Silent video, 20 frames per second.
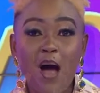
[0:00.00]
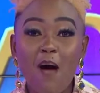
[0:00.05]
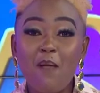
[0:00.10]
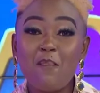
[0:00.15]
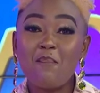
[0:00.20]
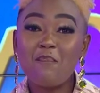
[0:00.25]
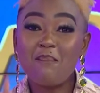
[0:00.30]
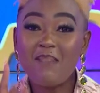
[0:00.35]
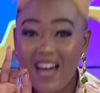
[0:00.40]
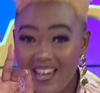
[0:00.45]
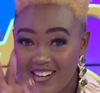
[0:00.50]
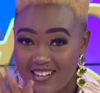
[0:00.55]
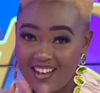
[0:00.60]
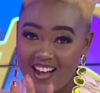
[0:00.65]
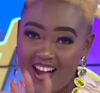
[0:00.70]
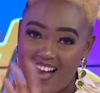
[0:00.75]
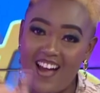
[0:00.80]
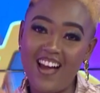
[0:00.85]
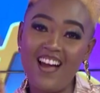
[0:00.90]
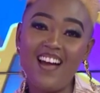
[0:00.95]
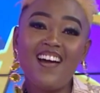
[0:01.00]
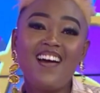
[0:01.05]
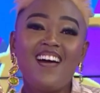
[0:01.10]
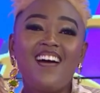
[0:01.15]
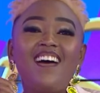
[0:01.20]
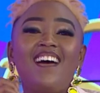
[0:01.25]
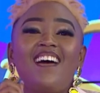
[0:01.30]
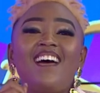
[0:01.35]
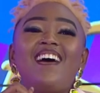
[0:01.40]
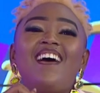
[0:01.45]
America.
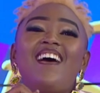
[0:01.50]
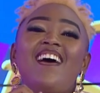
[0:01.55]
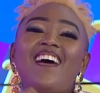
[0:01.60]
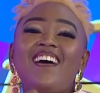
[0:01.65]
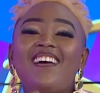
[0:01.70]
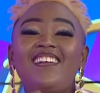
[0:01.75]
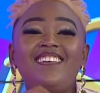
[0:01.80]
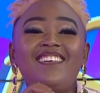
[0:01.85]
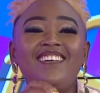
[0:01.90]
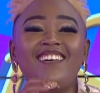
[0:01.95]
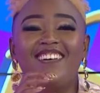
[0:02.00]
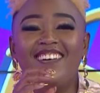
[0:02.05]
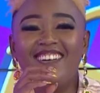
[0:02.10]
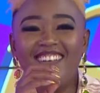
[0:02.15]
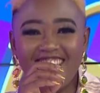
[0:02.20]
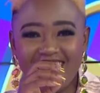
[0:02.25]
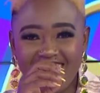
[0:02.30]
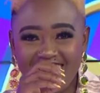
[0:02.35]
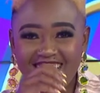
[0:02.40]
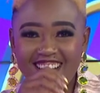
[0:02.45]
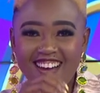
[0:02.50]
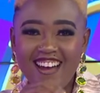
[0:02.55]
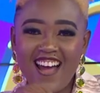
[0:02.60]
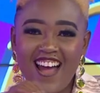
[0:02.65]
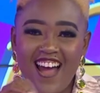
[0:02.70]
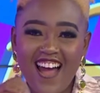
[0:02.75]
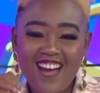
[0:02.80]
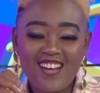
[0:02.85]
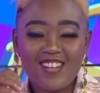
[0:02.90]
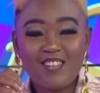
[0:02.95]
And
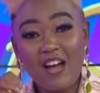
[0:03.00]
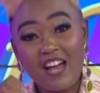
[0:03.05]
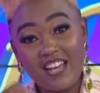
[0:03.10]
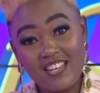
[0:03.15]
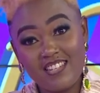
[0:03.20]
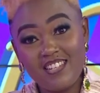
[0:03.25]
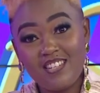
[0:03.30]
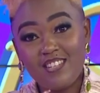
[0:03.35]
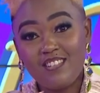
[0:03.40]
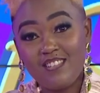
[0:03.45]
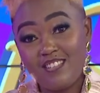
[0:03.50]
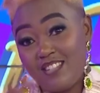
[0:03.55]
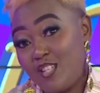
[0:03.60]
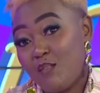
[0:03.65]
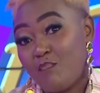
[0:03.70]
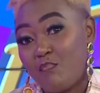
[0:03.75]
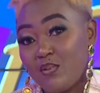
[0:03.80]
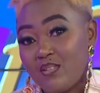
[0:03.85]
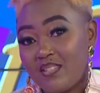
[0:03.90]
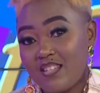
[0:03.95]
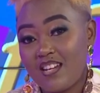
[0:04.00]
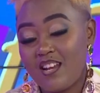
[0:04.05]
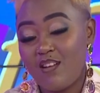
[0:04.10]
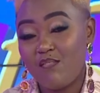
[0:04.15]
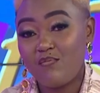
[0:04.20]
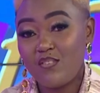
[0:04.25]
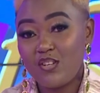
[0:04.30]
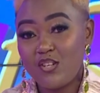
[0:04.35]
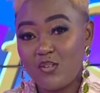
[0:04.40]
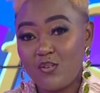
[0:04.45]
she posted a
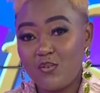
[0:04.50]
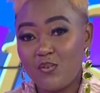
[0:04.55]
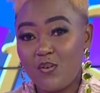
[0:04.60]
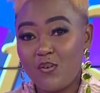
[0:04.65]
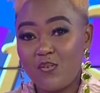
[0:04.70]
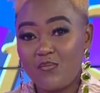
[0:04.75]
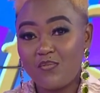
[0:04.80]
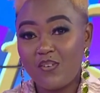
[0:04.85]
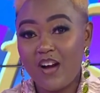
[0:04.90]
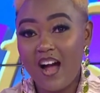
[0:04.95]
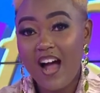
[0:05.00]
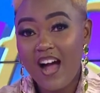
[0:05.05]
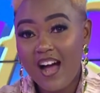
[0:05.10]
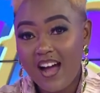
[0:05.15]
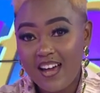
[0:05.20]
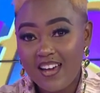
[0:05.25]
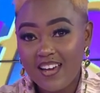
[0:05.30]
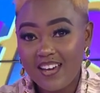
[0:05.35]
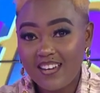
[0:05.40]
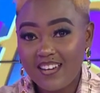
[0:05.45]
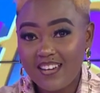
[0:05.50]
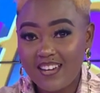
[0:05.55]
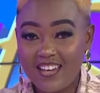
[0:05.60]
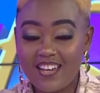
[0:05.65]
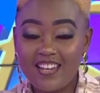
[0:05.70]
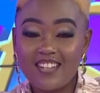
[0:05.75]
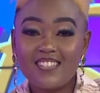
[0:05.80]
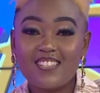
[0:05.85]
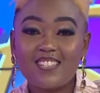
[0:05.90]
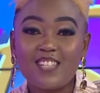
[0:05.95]
video of her
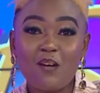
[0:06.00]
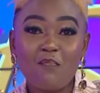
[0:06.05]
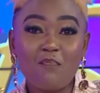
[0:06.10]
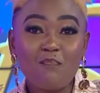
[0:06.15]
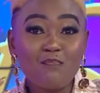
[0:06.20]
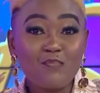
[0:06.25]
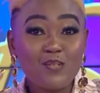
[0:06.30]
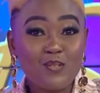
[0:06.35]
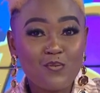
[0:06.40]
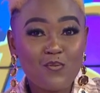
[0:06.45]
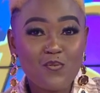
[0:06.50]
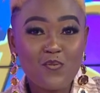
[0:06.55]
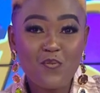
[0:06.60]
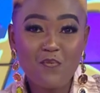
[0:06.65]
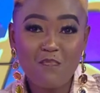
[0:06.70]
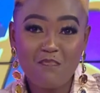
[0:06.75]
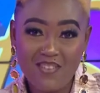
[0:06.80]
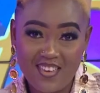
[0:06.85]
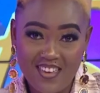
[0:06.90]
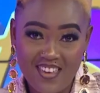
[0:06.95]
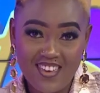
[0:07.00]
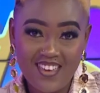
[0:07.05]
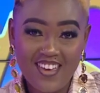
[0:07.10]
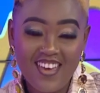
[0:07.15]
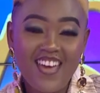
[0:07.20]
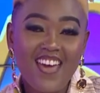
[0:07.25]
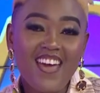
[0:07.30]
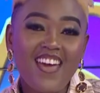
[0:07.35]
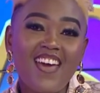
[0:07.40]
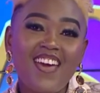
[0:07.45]
and some Mzungu Bey.
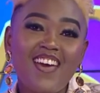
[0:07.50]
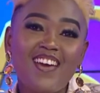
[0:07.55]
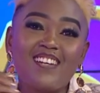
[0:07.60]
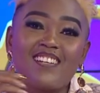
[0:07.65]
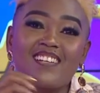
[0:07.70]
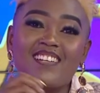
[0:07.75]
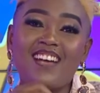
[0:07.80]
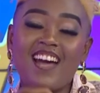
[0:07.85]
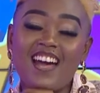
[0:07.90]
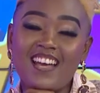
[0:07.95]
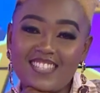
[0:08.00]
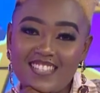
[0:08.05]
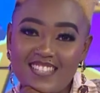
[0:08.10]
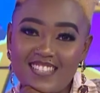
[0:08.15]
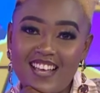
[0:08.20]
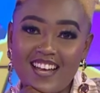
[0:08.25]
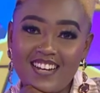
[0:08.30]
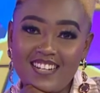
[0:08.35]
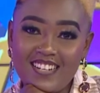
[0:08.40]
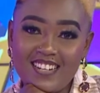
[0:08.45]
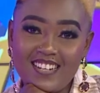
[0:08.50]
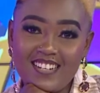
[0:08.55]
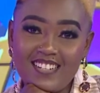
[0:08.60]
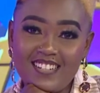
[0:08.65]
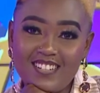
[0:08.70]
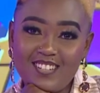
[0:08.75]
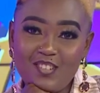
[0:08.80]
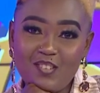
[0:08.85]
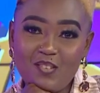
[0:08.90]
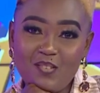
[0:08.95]
And guys
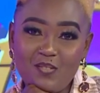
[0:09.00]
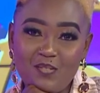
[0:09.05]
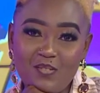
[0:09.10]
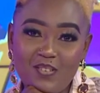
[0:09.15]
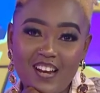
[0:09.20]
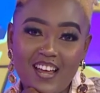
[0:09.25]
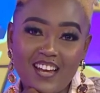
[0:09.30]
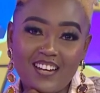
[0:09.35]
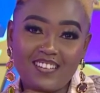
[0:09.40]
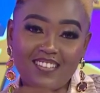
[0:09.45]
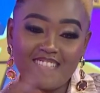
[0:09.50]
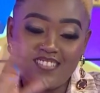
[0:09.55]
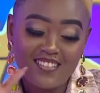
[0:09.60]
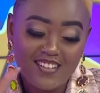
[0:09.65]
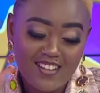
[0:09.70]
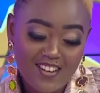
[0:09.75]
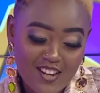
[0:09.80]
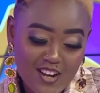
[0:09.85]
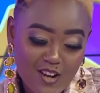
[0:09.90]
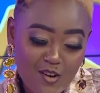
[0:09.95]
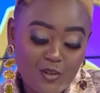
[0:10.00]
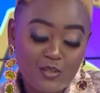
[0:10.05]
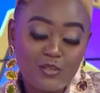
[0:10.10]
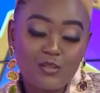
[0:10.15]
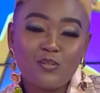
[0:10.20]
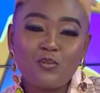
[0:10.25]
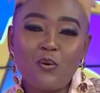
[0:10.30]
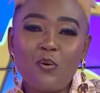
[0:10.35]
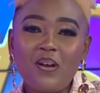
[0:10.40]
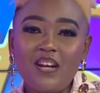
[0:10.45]
started, you know, like
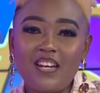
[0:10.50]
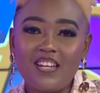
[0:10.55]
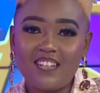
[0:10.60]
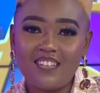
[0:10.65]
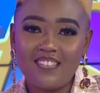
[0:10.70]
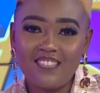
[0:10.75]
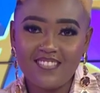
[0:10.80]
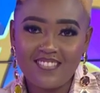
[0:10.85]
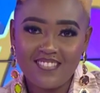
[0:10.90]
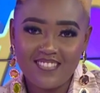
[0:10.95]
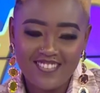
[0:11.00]
consoling